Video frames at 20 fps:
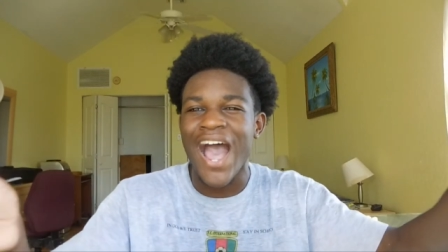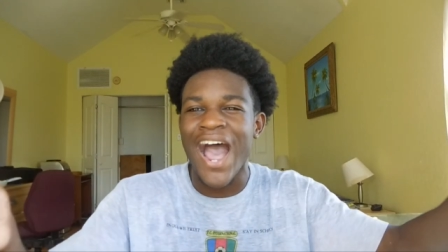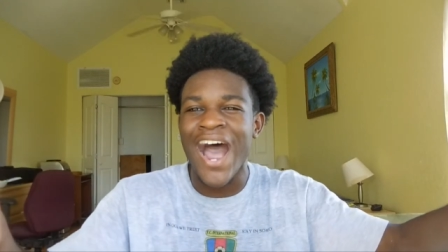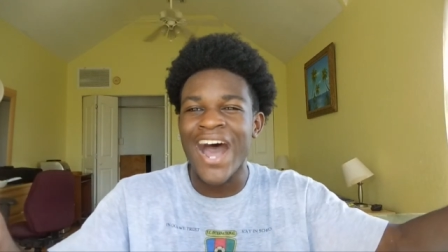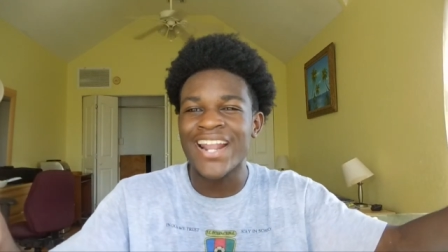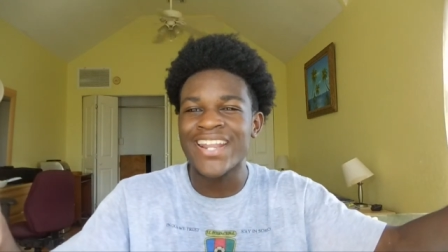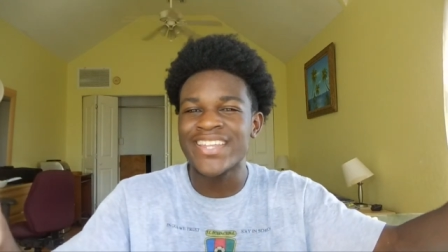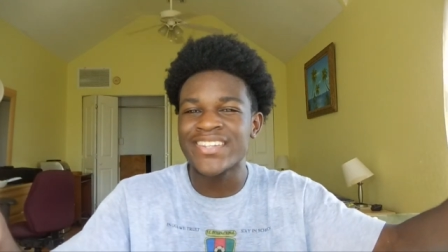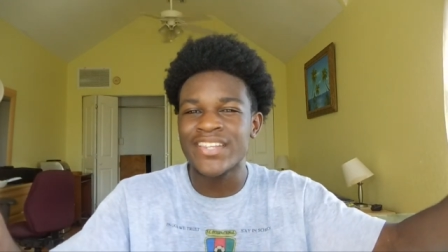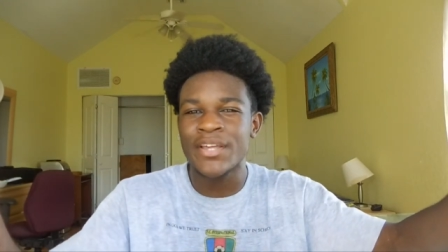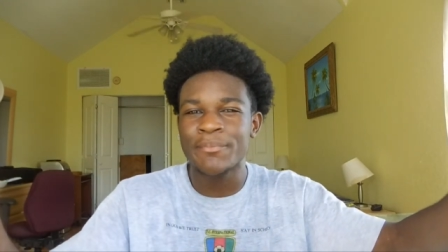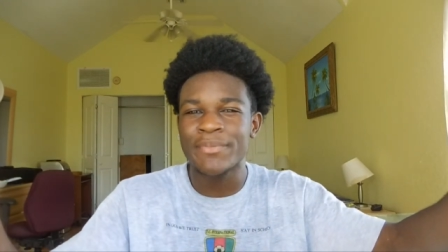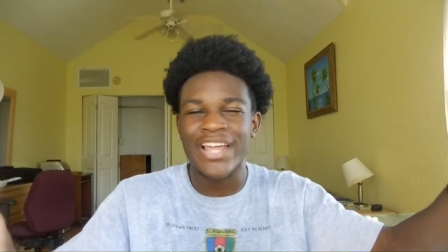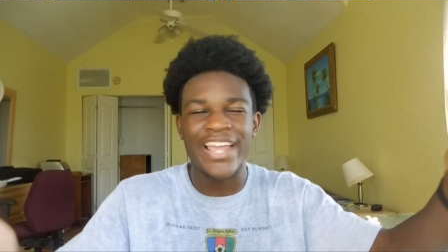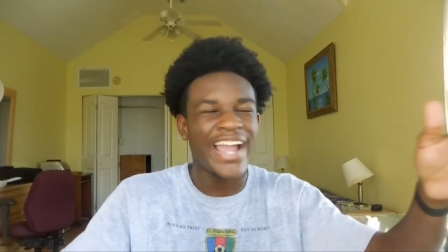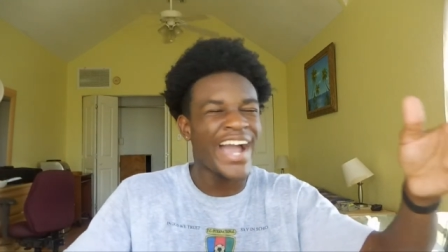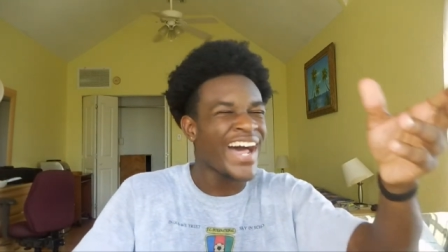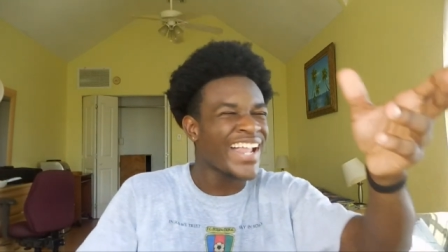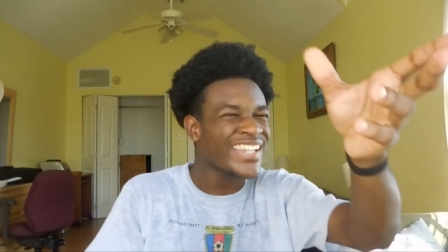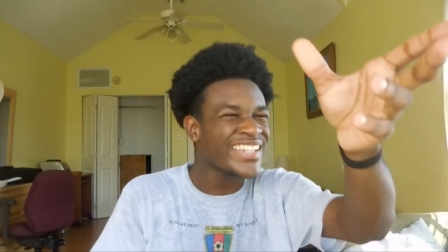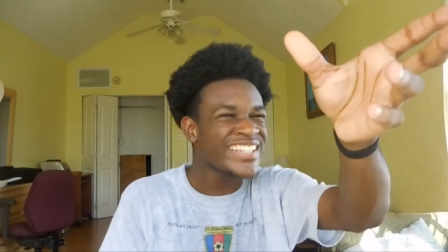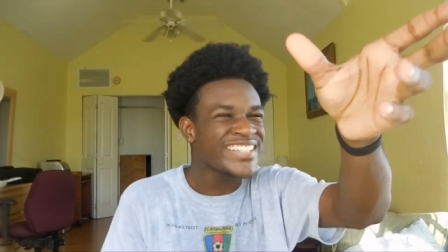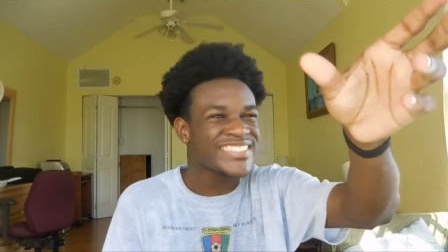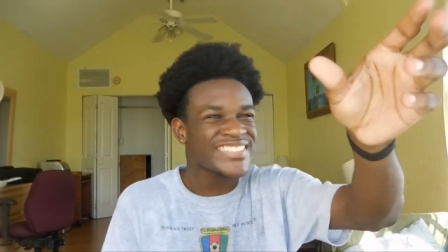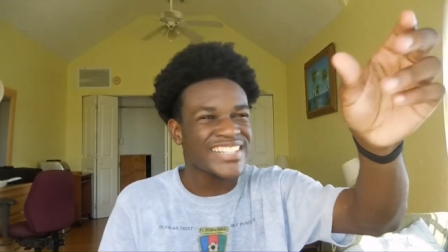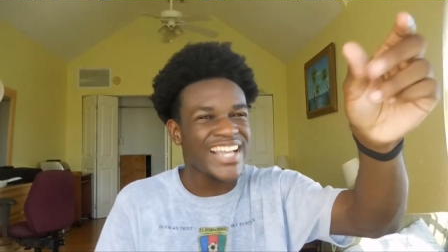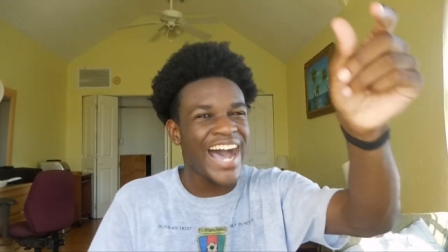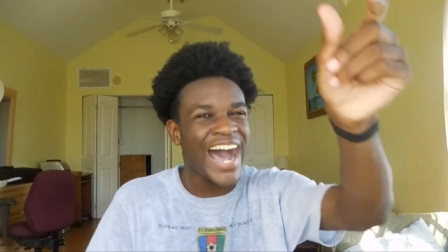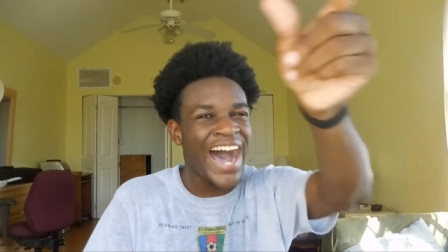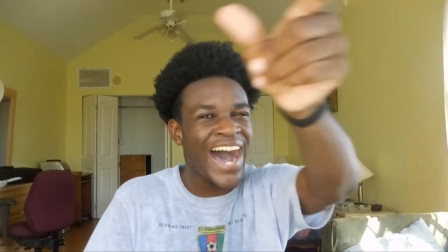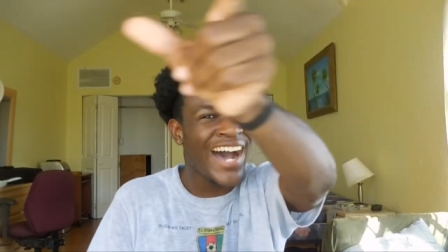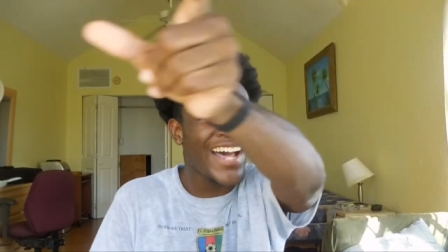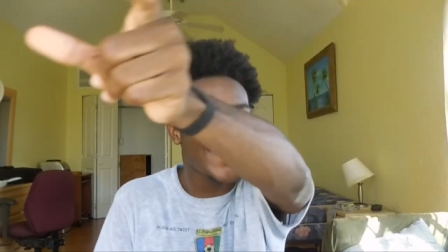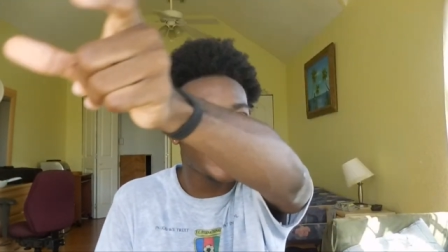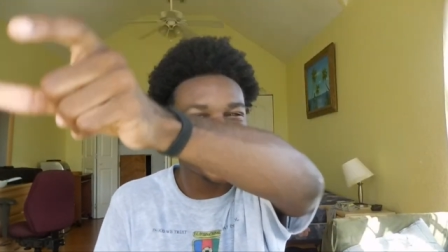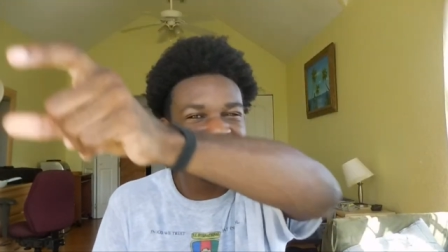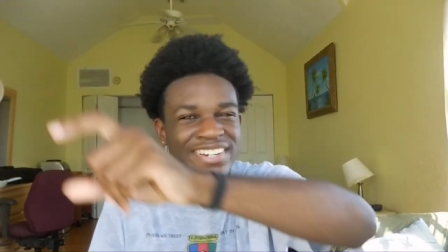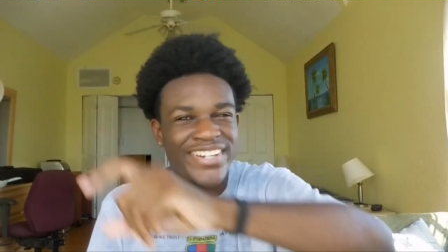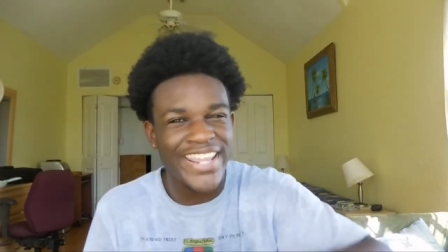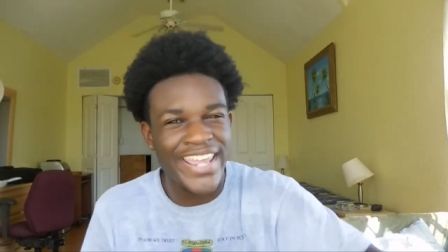adding them like at least
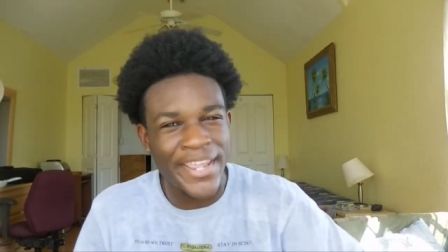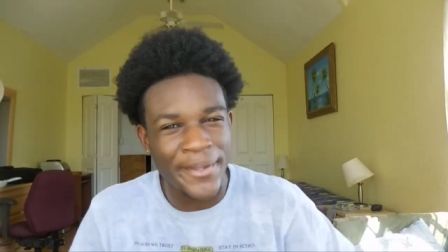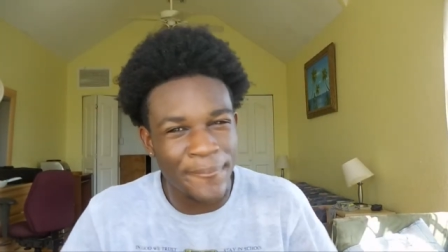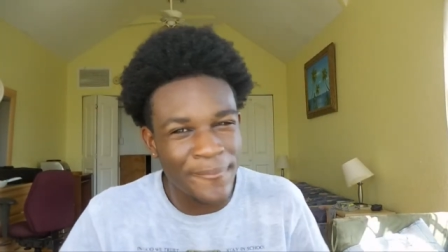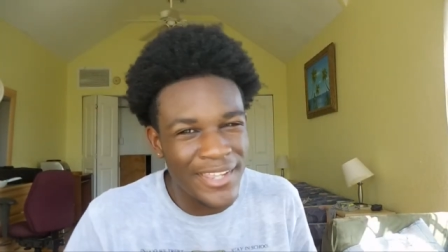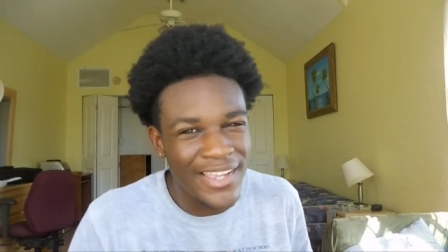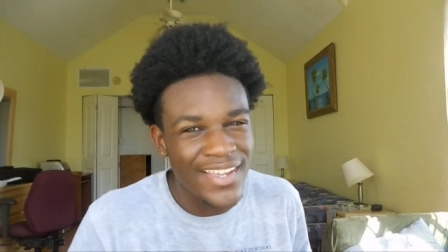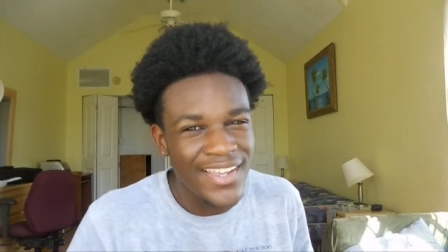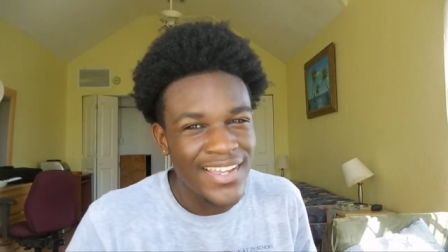add their name